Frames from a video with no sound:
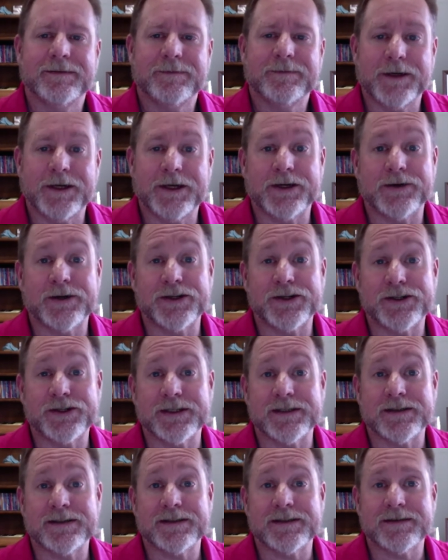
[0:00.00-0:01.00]
Many
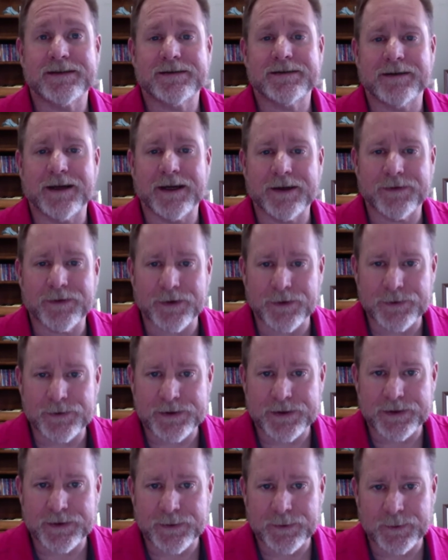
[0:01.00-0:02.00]
Christians, like those
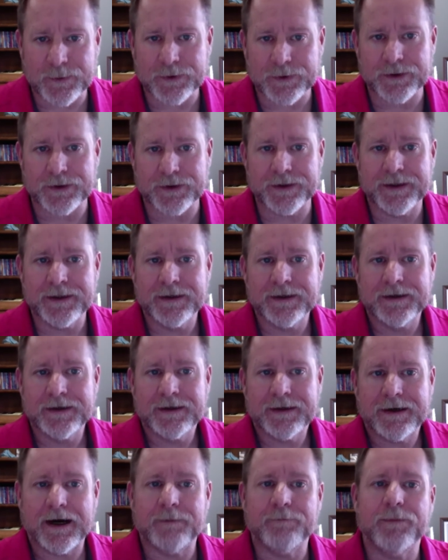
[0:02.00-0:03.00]
in the world,
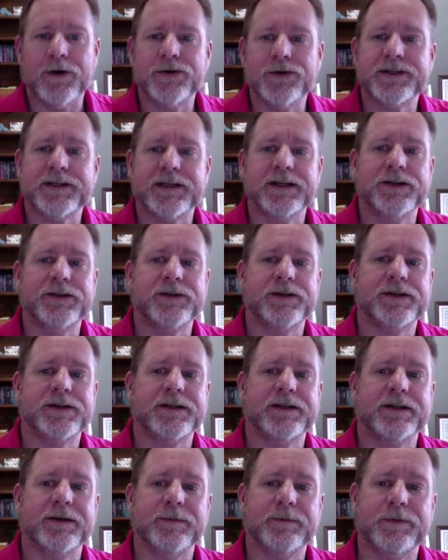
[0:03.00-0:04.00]
are most
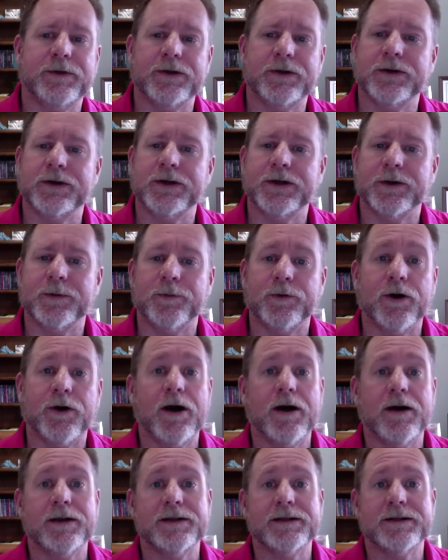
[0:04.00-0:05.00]
interested in beauty or
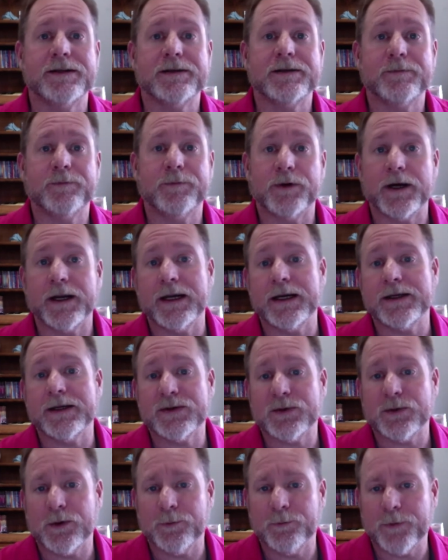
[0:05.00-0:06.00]
bronze, brains
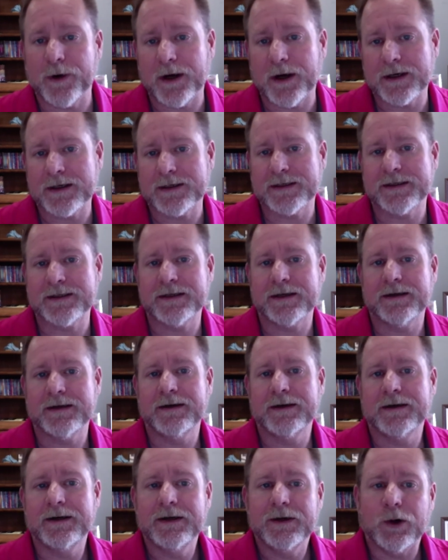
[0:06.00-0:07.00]
or bucks,
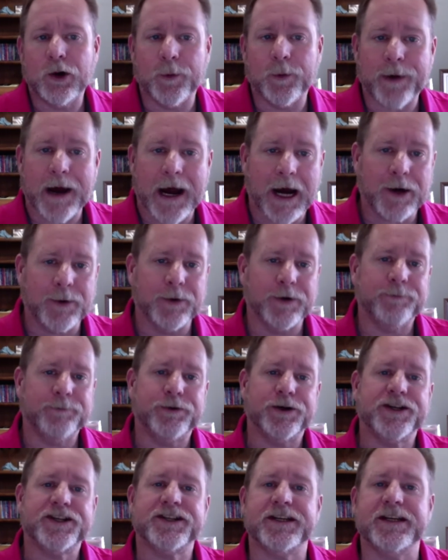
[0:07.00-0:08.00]
or power,
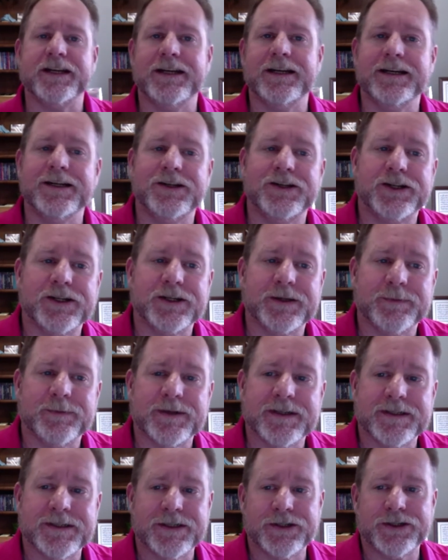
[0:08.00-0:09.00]
prestige, and
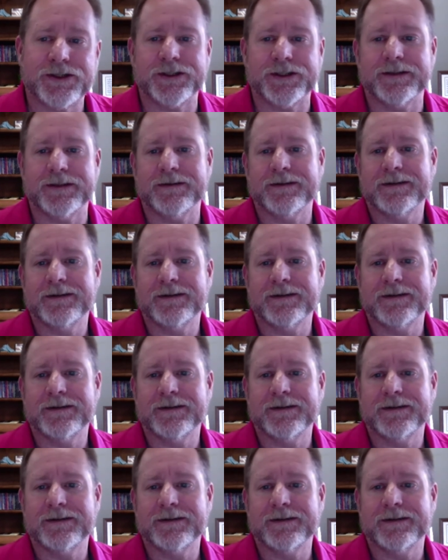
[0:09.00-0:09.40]
position.